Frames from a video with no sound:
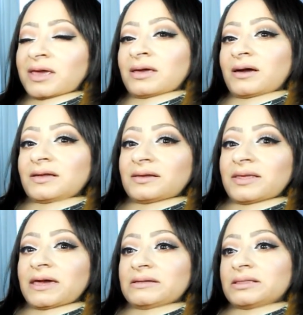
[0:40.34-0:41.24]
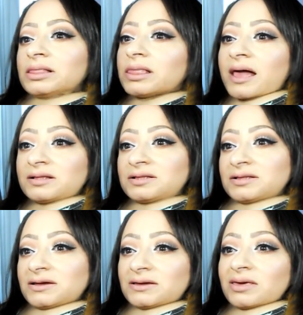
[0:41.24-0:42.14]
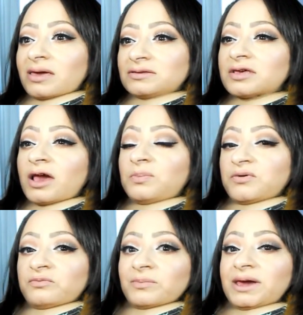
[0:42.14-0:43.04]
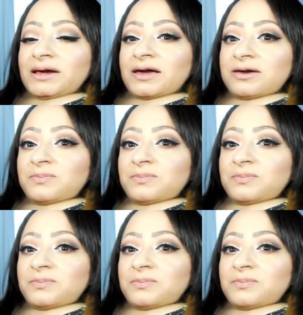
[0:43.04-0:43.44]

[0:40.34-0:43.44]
kind of like classic type of makeup.